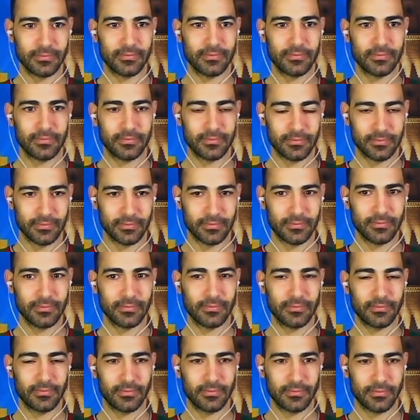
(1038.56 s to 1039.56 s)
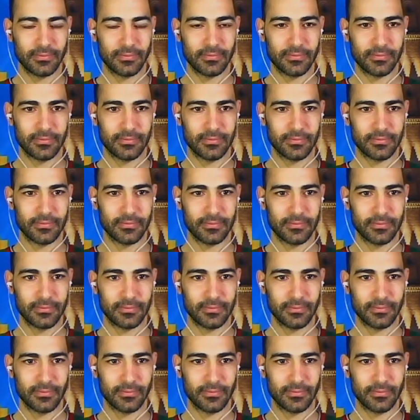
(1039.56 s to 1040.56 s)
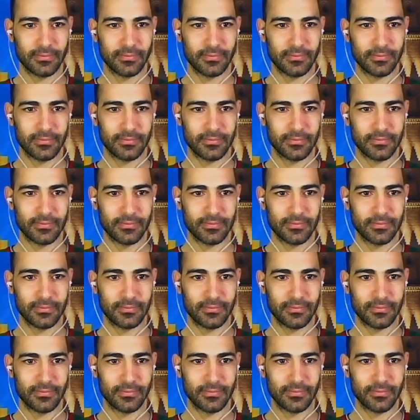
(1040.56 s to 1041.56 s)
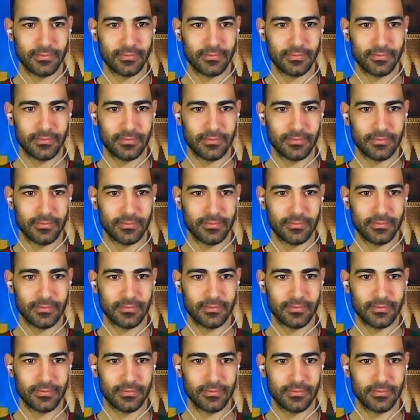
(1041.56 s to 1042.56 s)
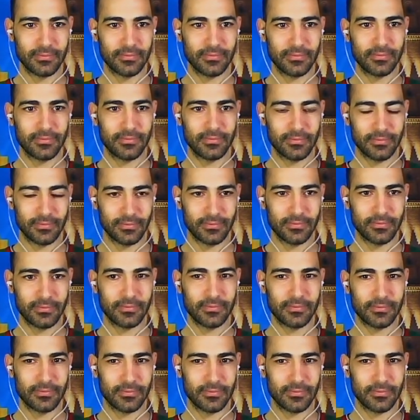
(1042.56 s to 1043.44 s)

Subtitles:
The person shown says nothing.